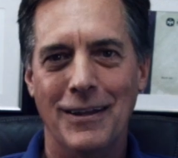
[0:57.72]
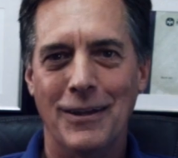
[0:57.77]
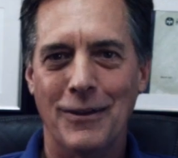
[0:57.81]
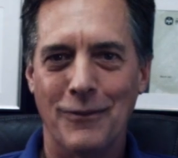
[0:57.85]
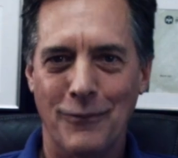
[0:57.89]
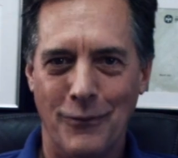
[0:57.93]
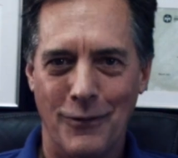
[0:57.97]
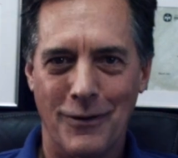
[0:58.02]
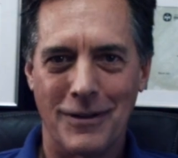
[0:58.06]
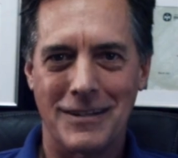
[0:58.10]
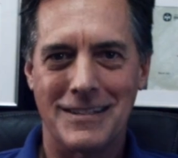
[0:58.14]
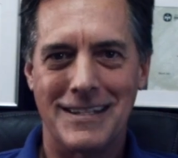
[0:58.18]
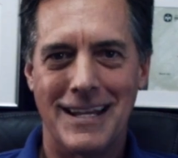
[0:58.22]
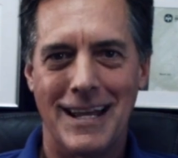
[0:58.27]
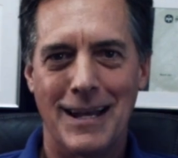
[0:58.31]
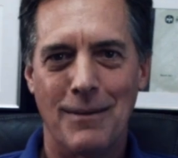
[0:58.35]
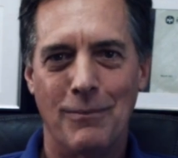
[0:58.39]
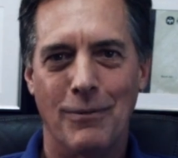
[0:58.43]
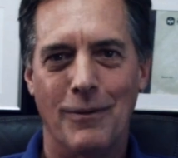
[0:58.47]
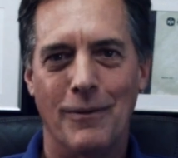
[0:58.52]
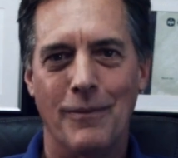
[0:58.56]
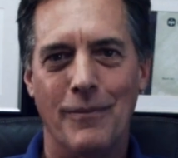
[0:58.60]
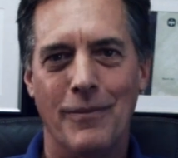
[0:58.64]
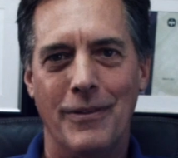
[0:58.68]
For
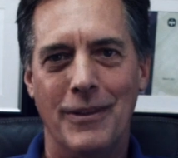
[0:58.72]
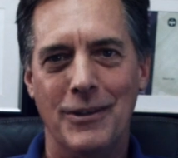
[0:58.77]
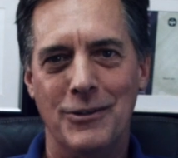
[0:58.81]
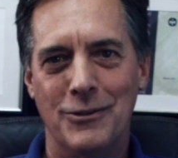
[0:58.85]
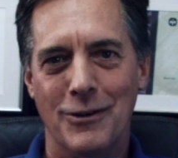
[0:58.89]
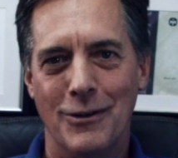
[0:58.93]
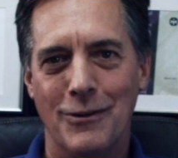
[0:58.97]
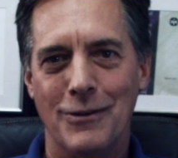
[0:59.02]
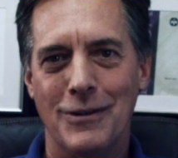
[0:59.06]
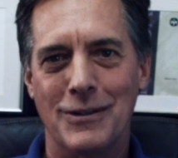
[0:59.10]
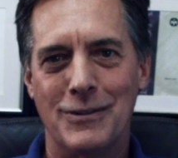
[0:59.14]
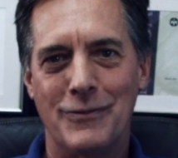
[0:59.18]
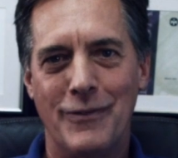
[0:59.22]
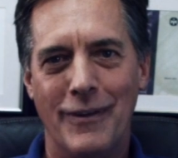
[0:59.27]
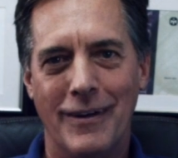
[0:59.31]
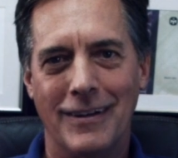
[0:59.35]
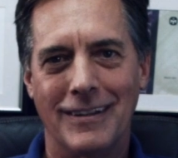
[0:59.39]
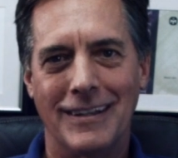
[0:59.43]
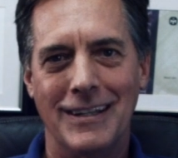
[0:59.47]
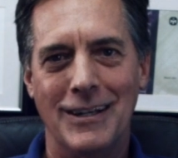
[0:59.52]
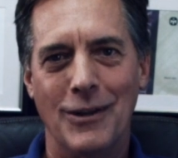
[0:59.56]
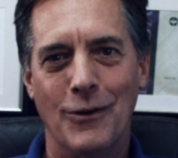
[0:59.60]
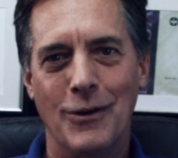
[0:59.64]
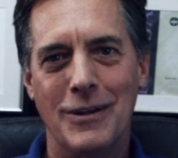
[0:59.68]
example, the drone is
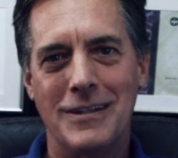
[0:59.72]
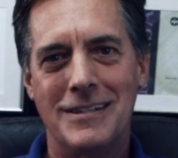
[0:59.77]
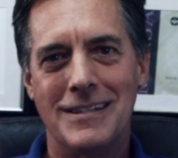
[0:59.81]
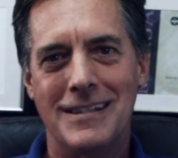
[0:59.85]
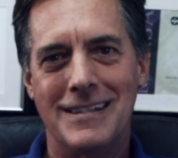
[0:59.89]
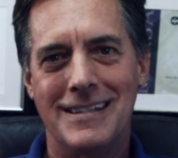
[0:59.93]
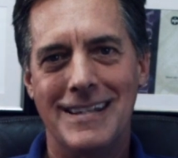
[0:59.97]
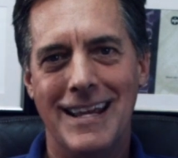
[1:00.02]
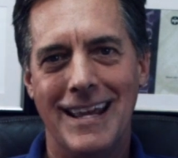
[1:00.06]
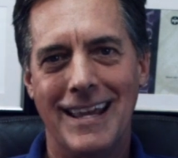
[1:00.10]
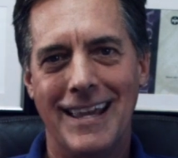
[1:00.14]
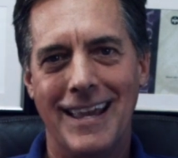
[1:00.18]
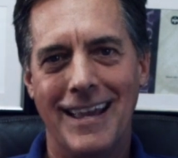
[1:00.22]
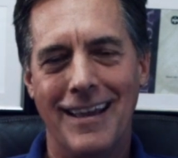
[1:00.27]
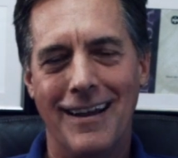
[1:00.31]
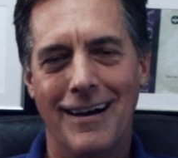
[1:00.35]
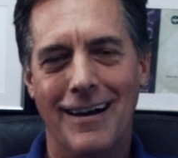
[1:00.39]
fairly noisy taking